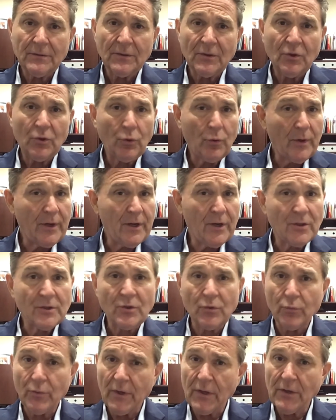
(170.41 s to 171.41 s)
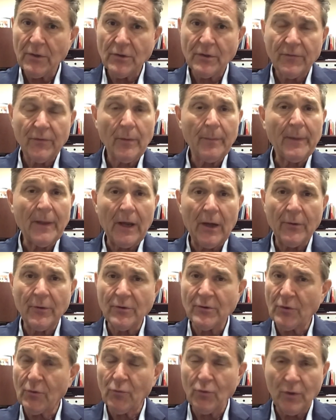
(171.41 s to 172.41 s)
2 years, 3 years from now, there's
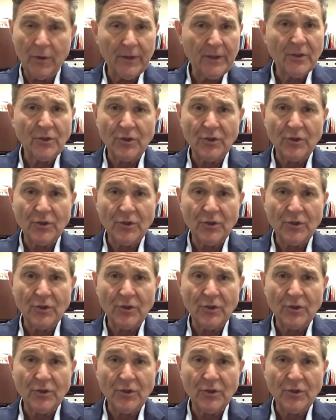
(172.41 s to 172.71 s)
a real good